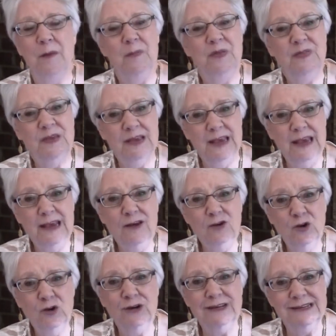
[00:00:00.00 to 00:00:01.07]
But the king
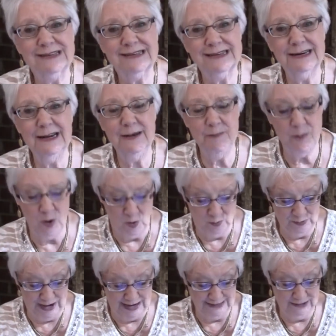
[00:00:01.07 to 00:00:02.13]
couldn't sleep all
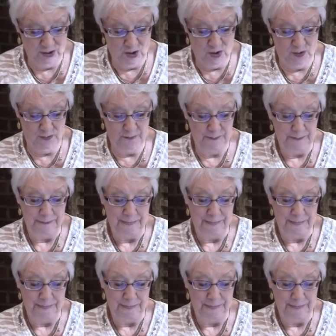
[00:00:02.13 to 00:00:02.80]
night long.